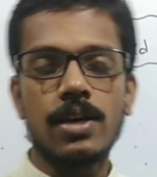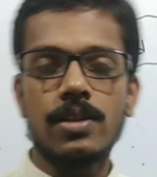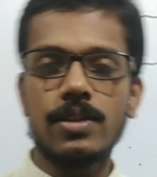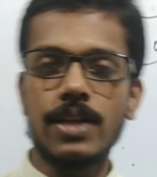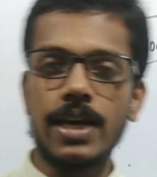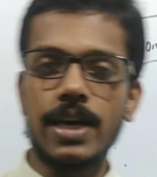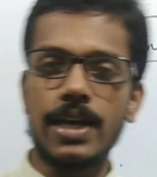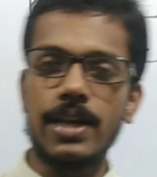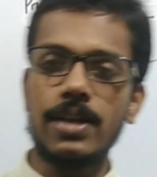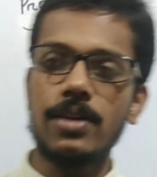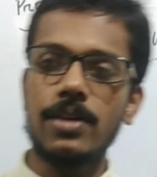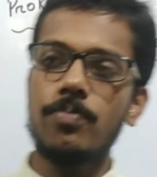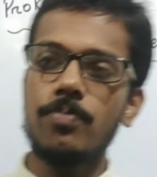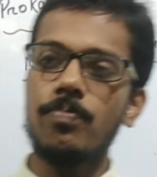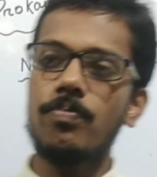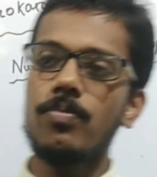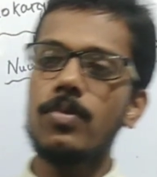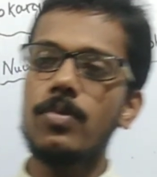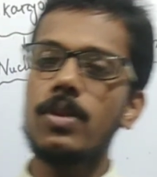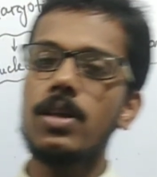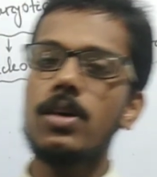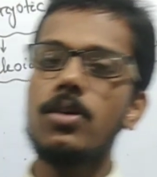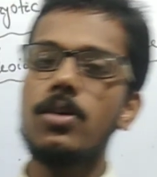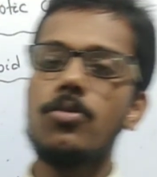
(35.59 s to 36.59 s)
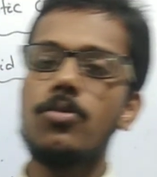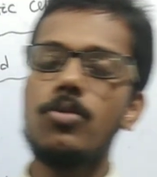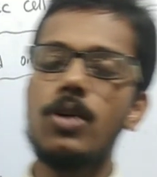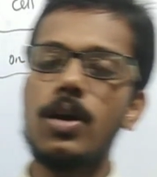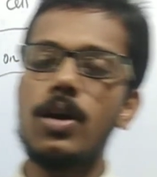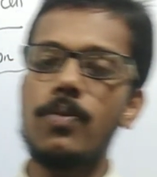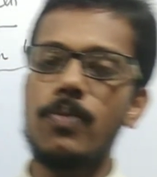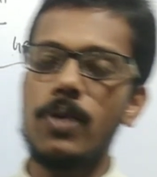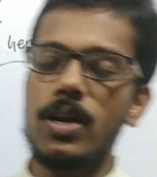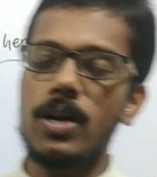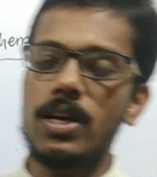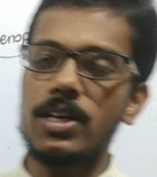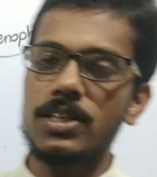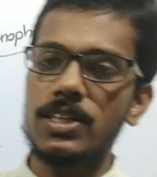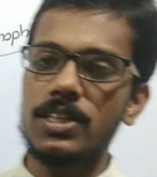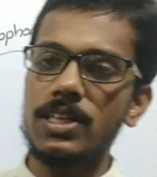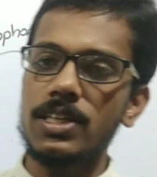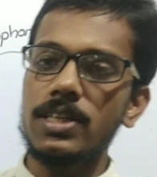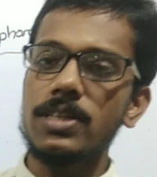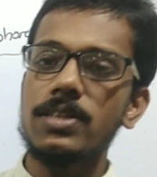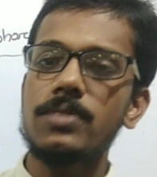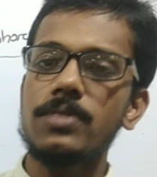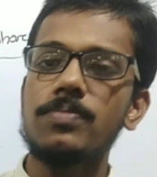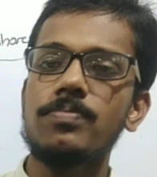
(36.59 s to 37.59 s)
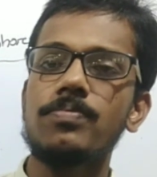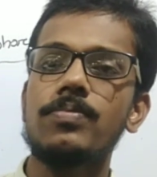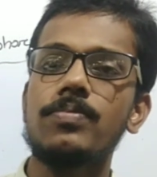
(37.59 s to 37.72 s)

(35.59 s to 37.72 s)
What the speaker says: Then we have already